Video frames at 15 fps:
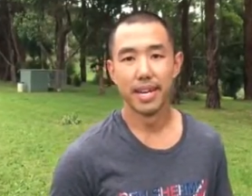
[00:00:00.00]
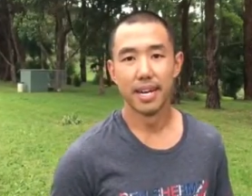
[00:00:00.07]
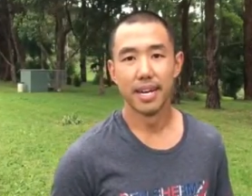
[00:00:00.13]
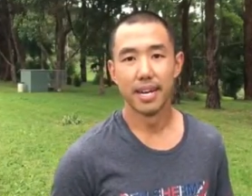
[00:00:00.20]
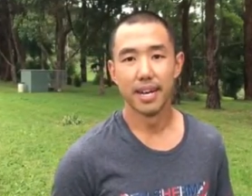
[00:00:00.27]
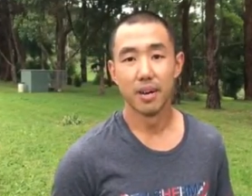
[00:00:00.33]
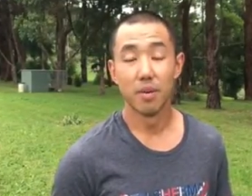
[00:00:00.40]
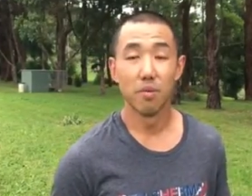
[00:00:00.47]

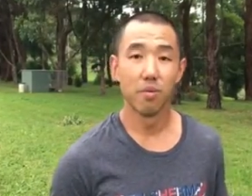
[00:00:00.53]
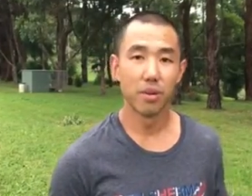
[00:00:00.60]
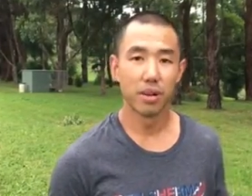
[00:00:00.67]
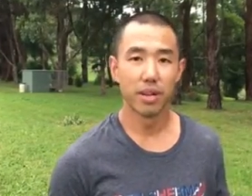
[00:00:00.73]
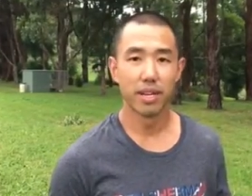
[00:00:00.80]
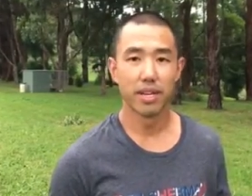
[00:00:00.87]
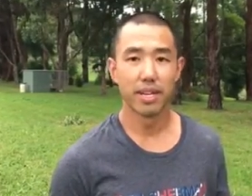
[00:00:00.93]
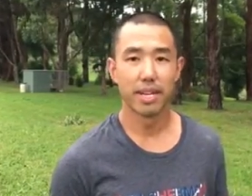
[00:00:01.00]
Uh, what
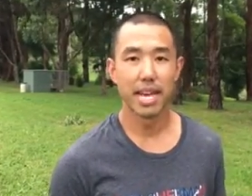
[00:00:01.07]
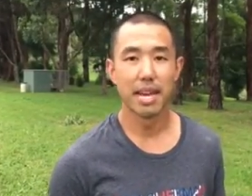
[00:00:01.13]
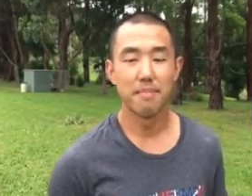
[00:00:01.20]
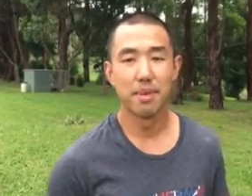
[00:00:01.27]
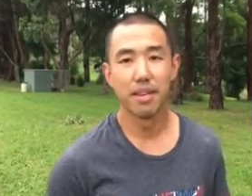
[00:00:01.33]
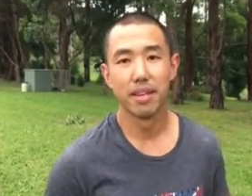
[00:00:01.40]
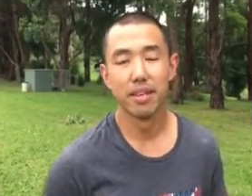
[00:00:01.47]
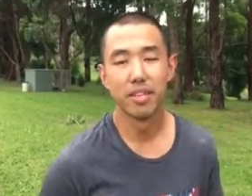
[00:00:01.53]
I came
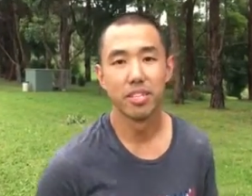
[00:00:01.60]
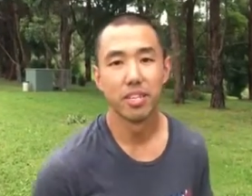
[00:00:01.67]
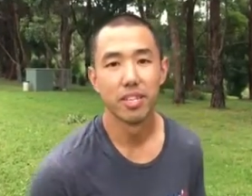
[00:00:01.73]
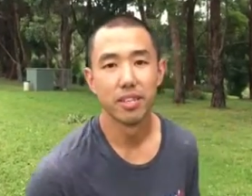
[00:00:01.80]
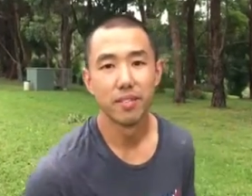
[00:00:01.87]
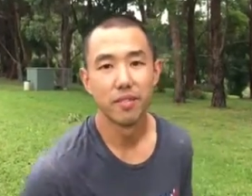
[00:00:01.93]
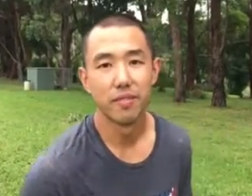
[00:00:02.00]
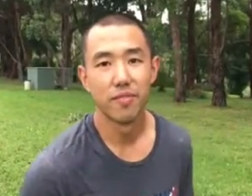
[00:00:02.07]
here
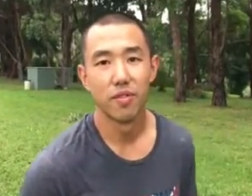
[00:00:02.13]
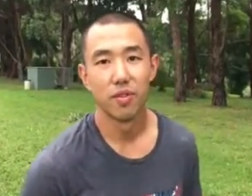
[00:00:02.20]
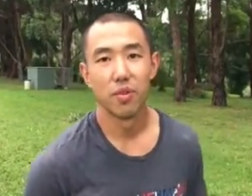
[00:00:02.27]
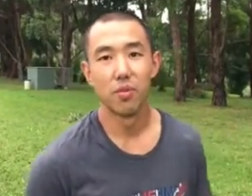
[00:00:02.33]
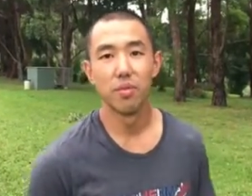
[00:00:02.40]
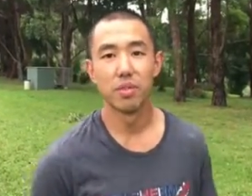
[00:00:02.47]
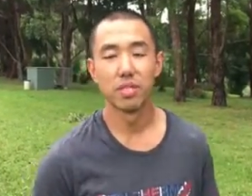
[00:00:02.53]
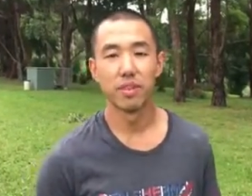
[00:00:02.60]
initially
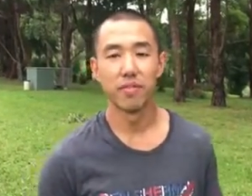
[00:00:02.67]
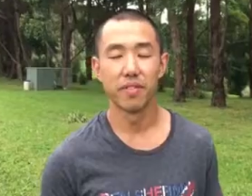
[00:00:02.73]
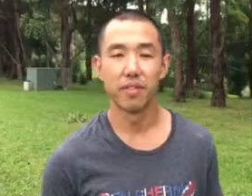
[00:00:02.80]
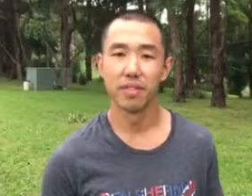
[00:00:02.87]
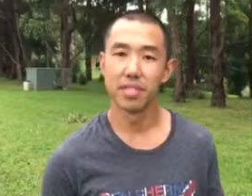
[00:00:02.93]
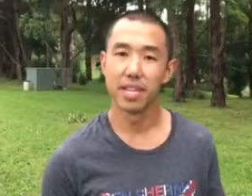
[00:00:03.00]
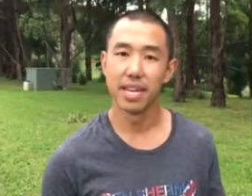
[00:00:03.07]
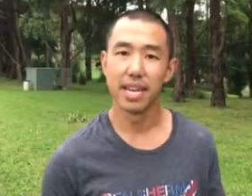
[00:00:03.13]
for was I
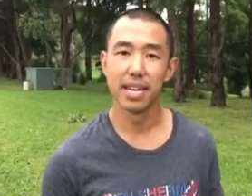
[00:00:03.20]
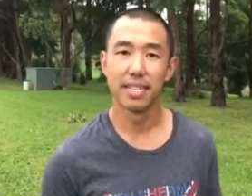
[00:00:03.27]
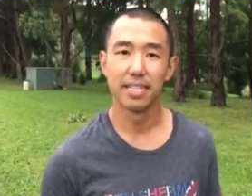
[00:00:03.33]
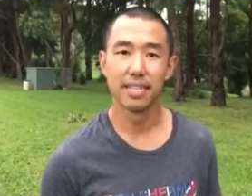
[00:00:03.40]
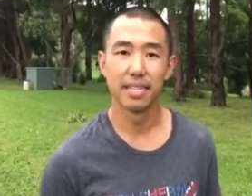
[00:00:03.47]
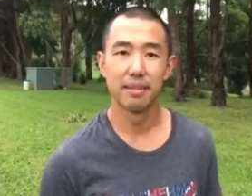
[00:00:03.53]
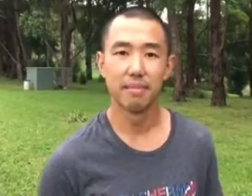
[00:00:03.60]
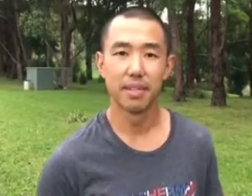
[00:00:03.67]
felt I had
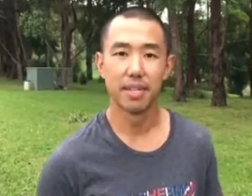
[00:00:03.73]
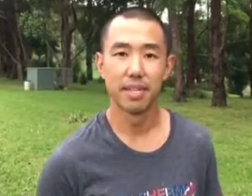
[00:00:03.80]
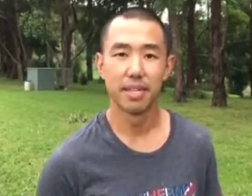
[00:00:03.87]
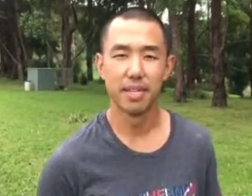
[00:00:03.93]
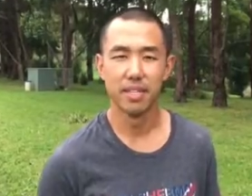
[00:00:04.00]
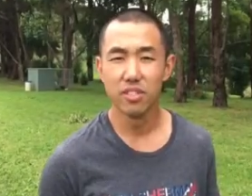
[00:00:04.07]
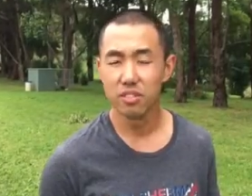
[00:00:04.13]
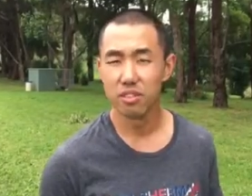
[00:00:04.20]
some uh,
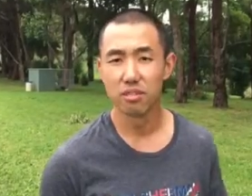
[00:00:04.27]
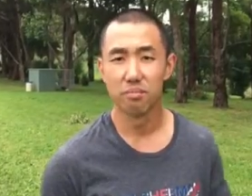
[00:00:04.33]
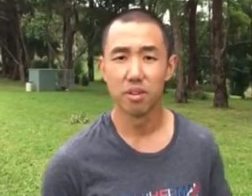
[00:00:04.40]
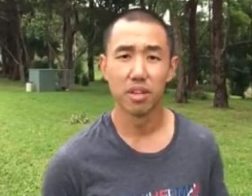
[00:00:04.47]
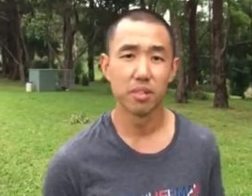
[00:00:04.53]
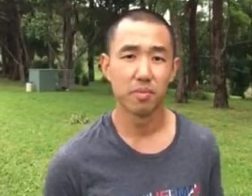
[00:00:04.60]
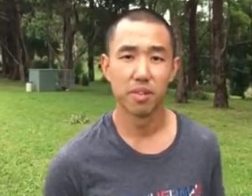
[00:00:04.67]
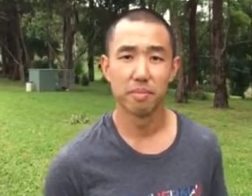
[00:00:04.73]
internal
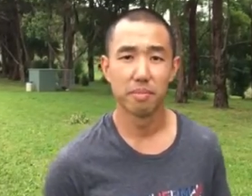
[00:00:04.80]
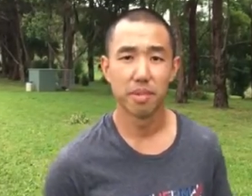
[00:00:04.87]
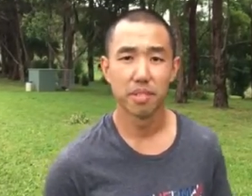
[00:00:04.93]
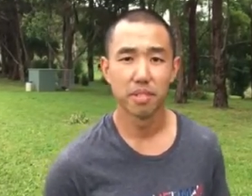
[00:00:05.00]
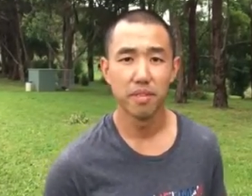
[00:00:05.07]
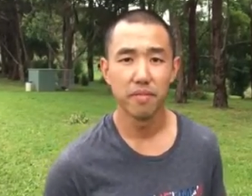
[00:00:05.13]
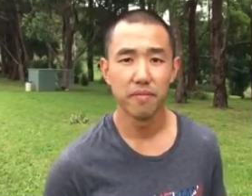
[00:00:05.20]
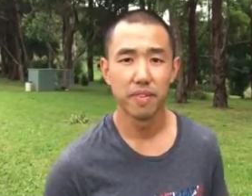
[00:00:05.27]
blocks within
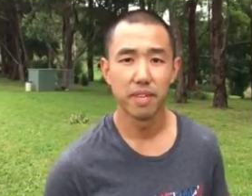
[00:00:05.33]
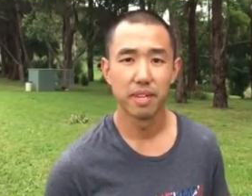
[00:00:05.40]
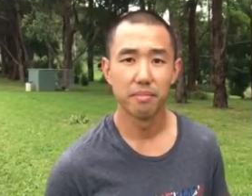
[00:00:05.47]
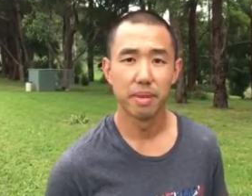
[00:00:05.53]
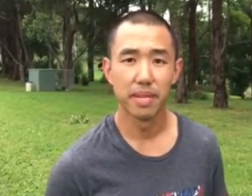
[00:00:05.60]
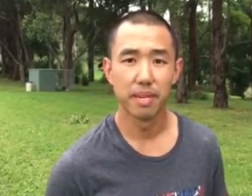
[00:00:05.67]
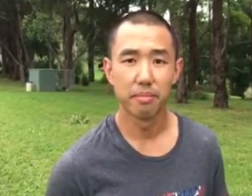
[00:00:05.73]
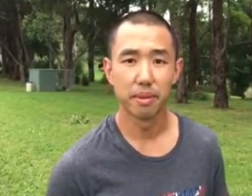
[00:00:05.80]
myself, uh,
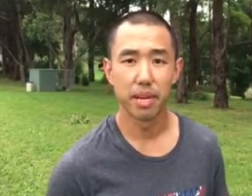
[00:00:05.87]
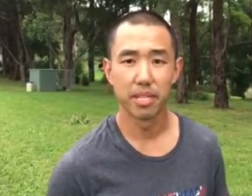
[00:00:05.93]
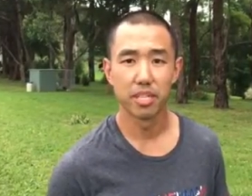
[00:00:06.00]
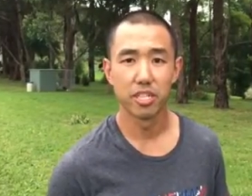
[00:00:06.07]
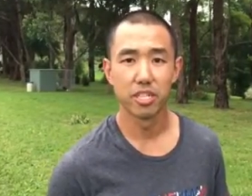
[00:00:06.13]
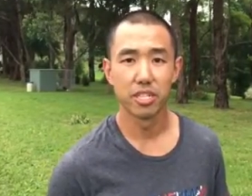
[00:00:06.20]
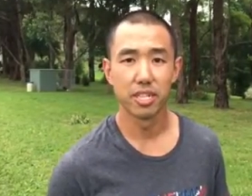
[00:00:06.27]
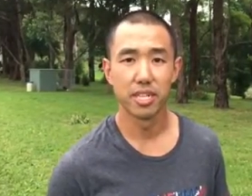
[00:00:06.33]
being a
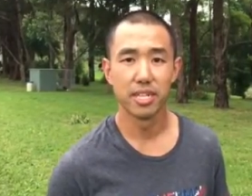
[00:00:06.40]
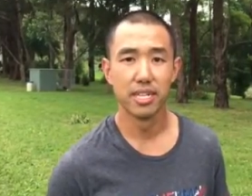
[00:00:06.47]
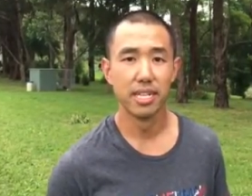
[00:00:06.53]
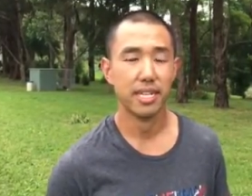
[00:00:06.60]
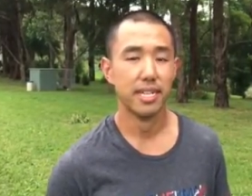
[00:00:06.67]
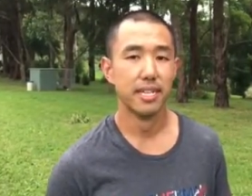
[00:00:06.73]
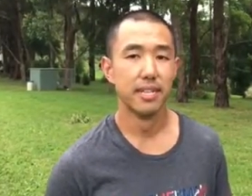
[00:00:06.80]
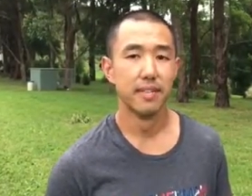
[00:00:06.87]
practitioner,
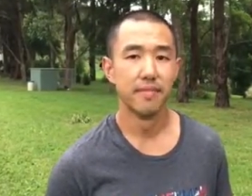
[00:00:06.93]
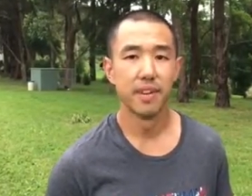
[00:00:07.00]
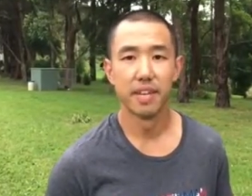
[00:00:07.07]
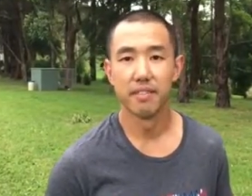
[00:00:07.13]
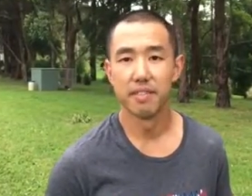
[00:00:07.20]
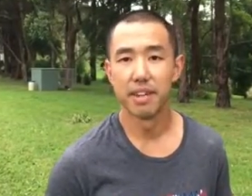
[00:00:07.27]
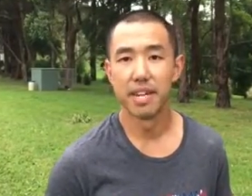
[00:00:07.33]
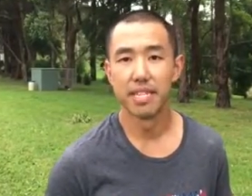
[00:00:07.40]

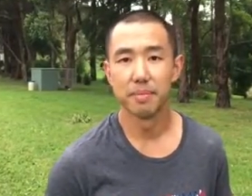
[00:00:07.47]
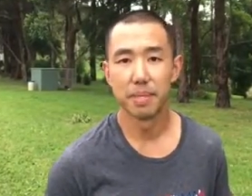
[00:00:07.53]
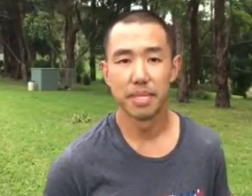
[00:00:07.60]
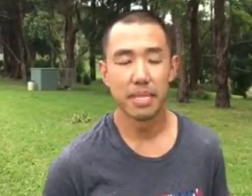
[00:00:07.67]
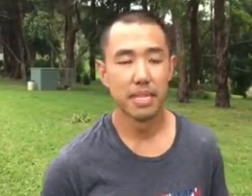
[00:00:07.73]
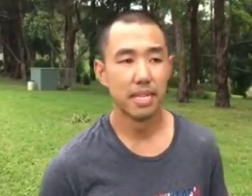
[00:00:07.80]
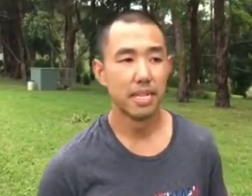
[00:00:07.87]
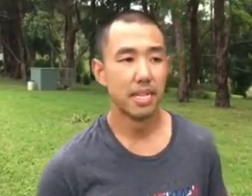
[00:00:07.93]
father and husband.